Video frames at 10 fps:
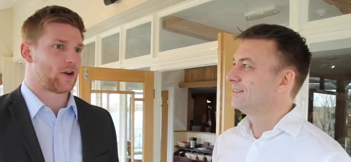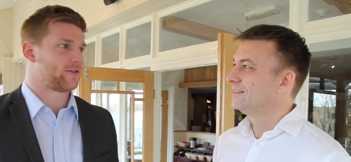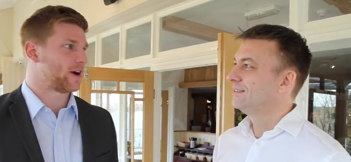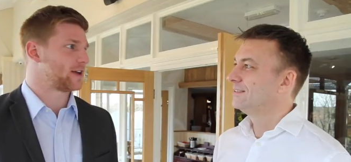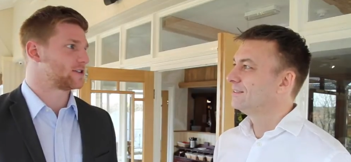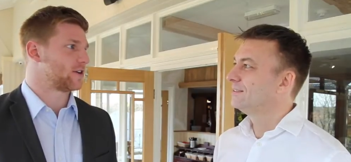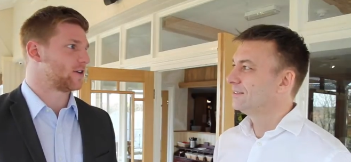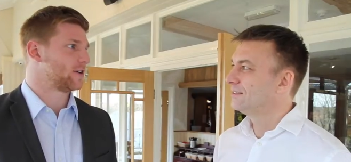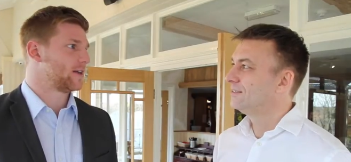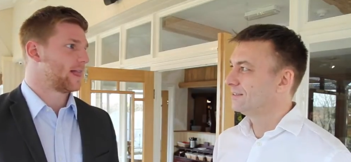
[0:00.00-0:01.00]
Speaker 1: of fights on,
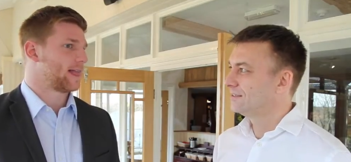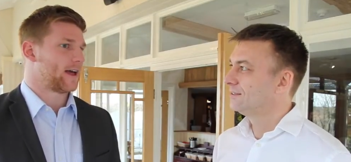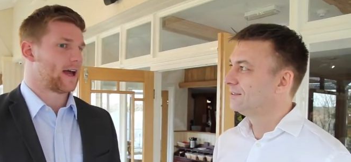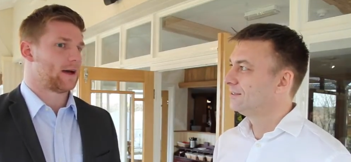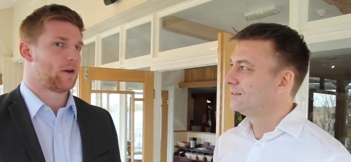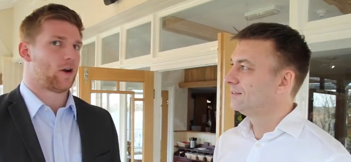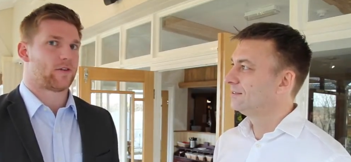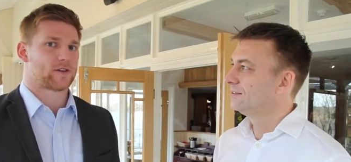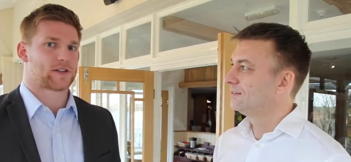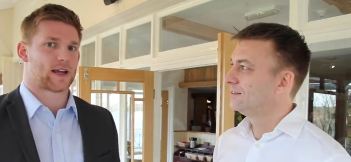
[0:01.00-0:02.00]
um, a lot
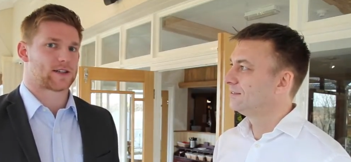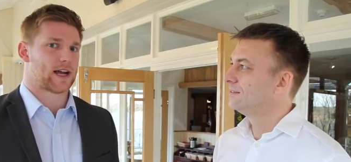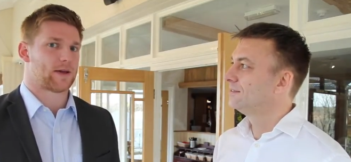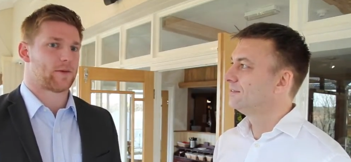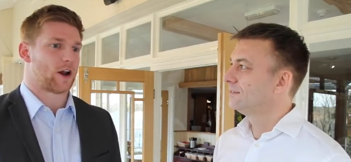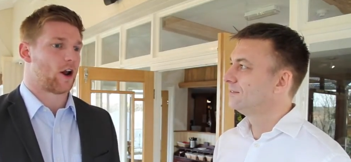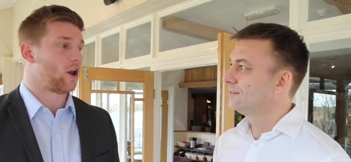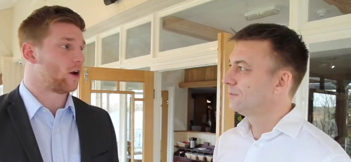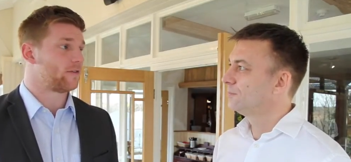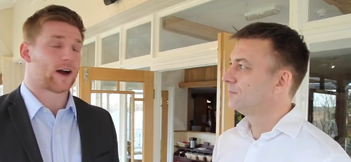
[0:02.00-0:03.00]
of excitement, and a lot
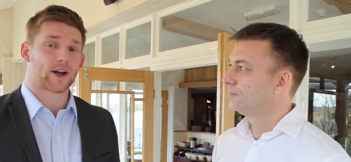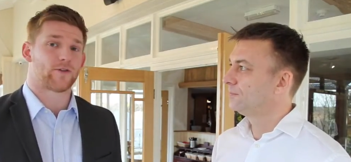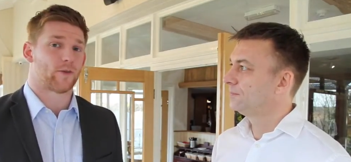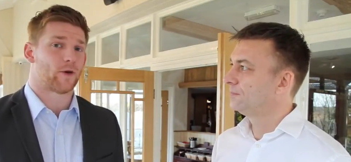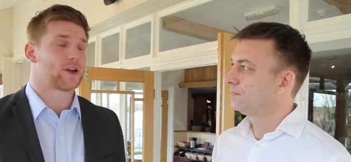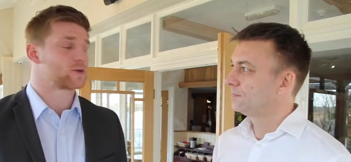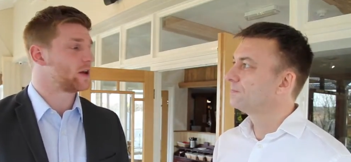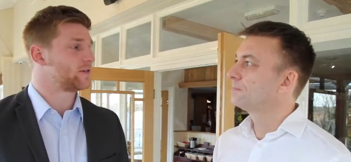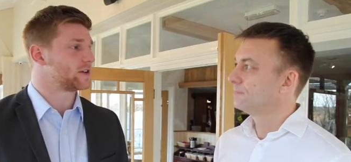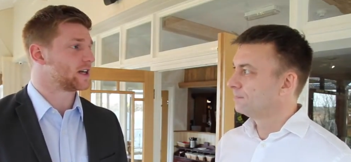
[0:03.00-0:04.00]
of value for money as well
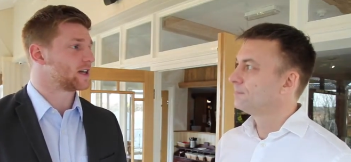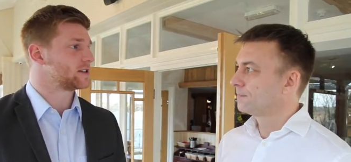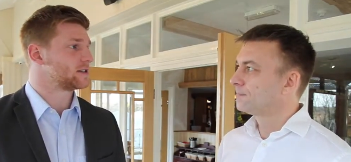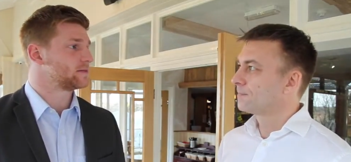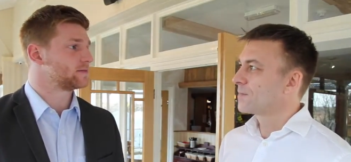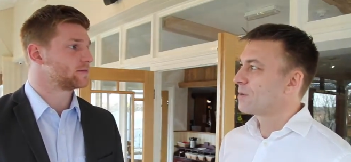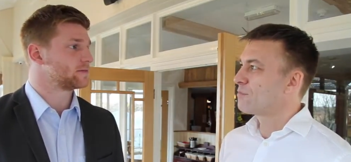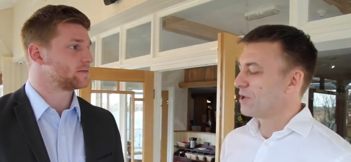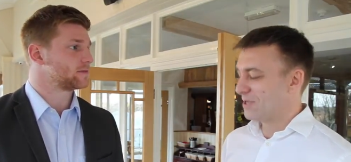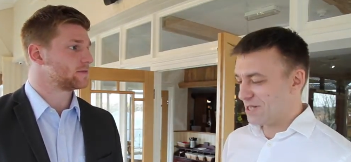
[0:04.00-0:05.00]
for tickets.
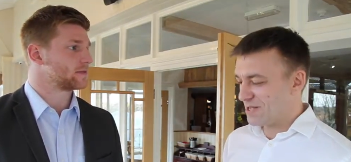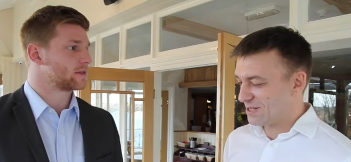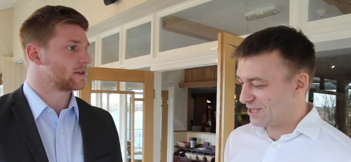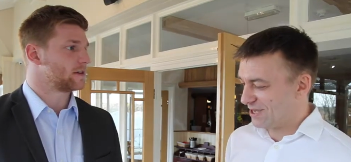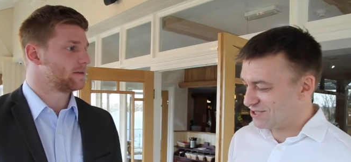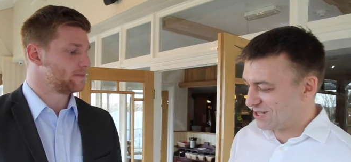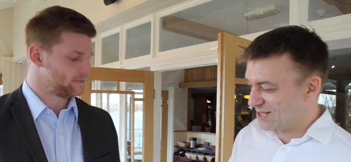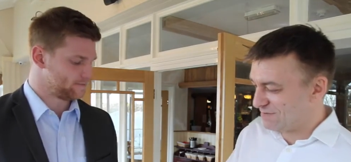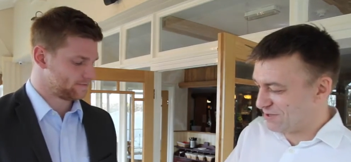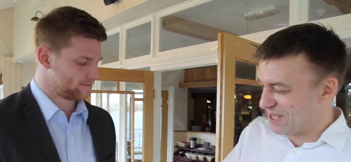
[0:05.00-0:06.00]
Speaker 2: Brilliant. In that case, I'll
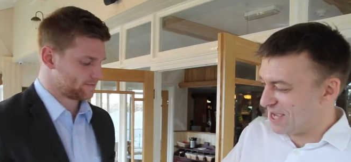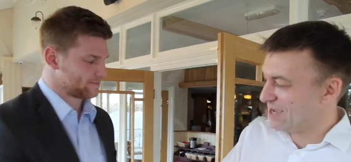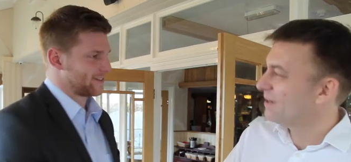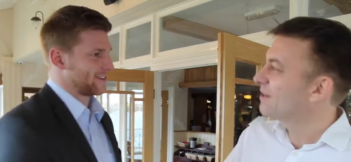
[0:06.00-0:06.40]
leave it there.